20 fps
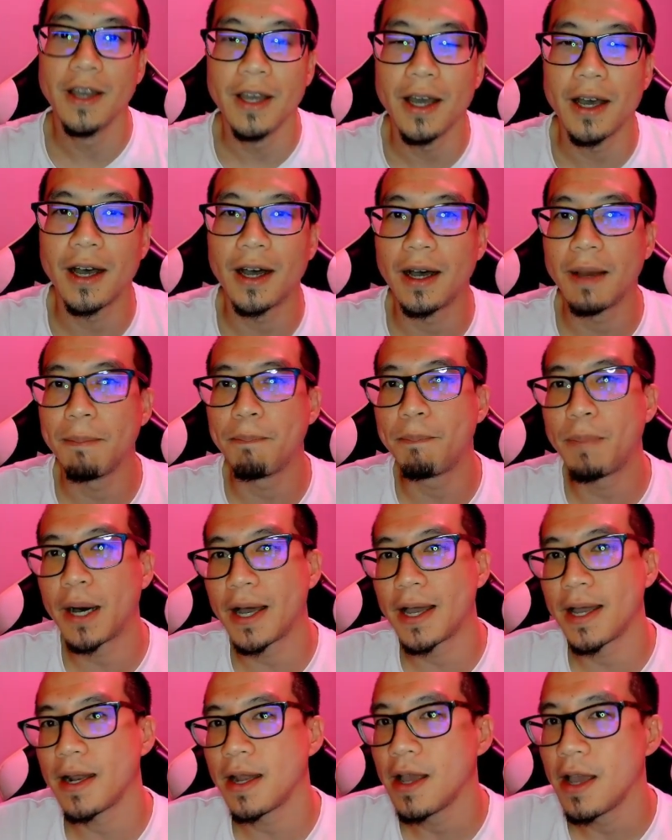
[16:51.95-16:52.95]

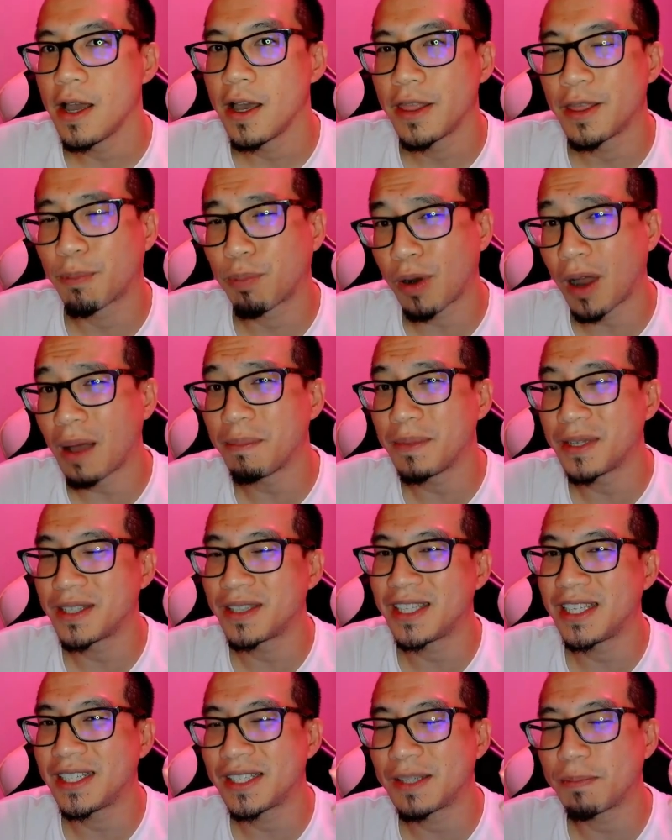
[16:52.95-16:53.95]
But the problem is
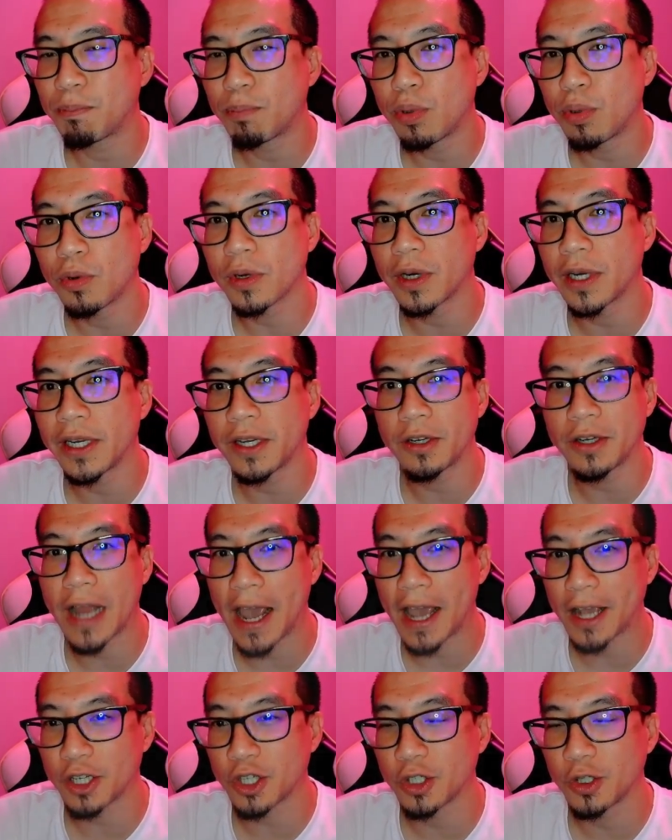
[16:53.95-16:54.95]
these poor
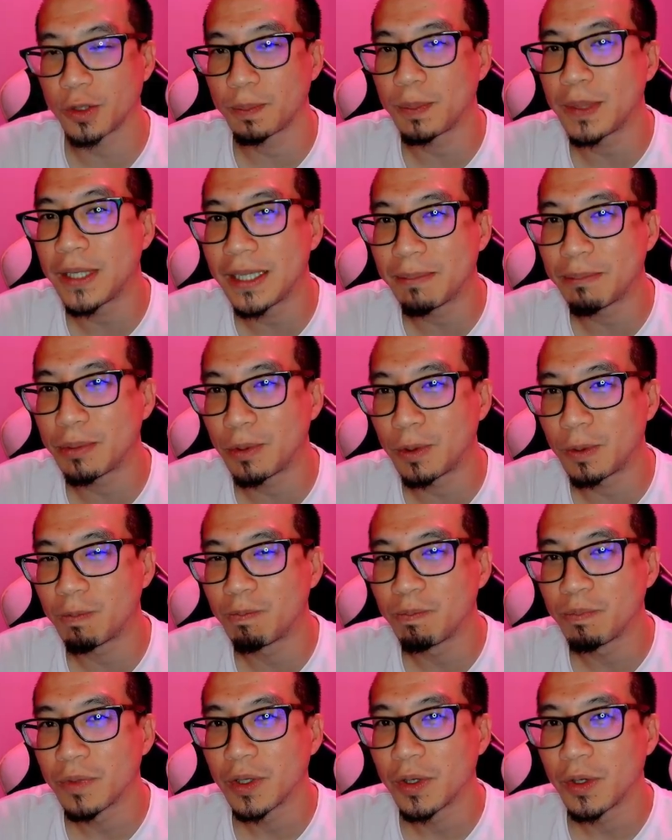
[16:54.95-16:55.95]
international people
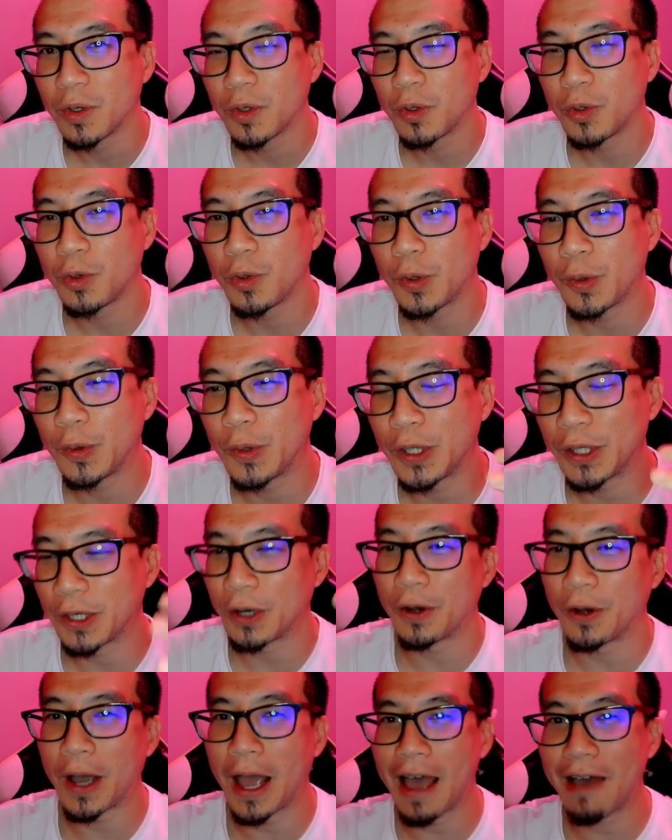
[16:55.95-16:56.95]
who
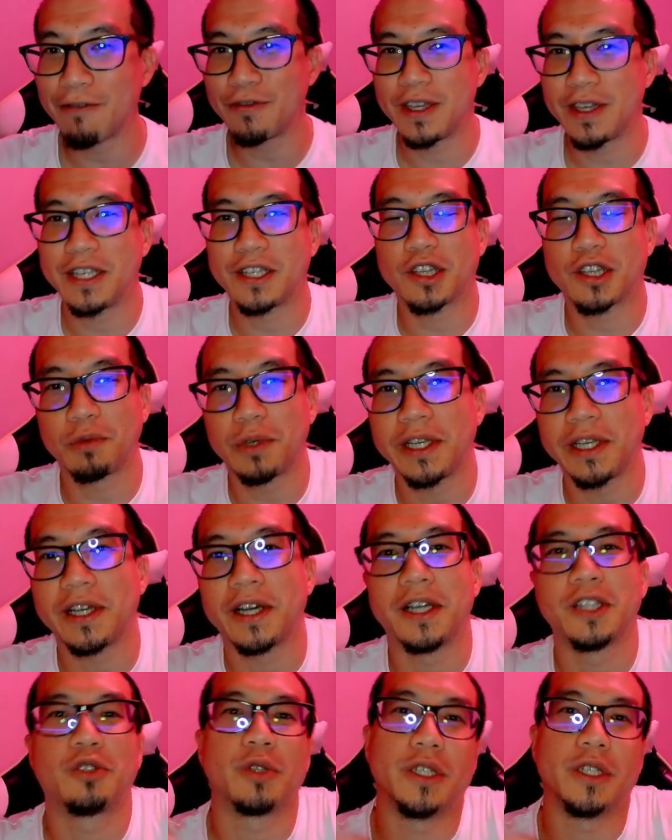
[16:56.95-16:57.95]
have these
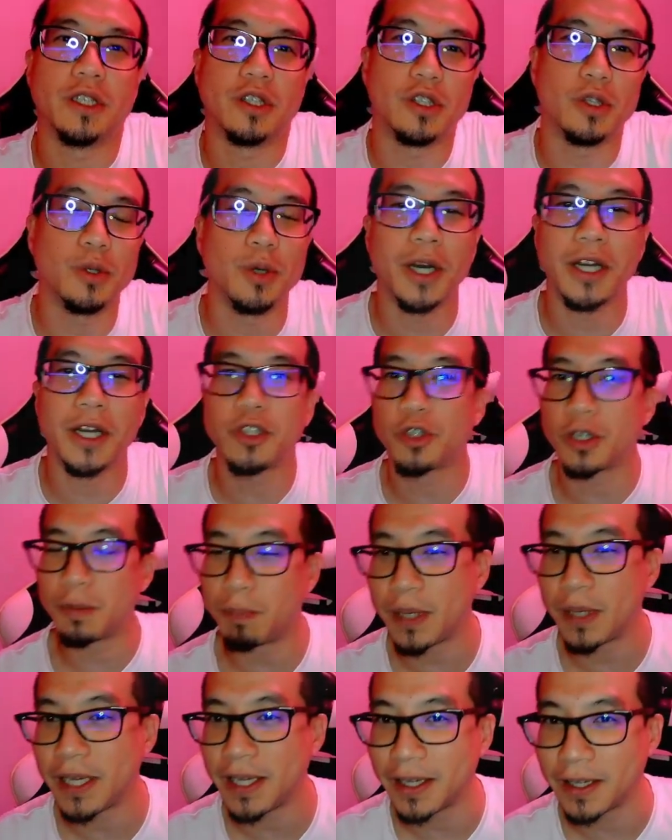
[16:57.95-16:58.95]
300, 200
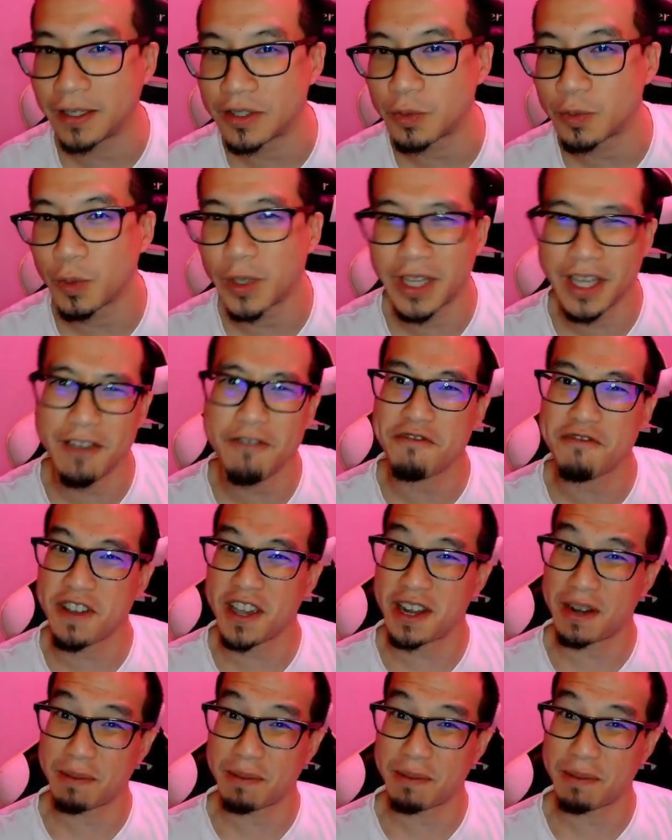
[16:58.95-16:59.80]
pings. When they fight a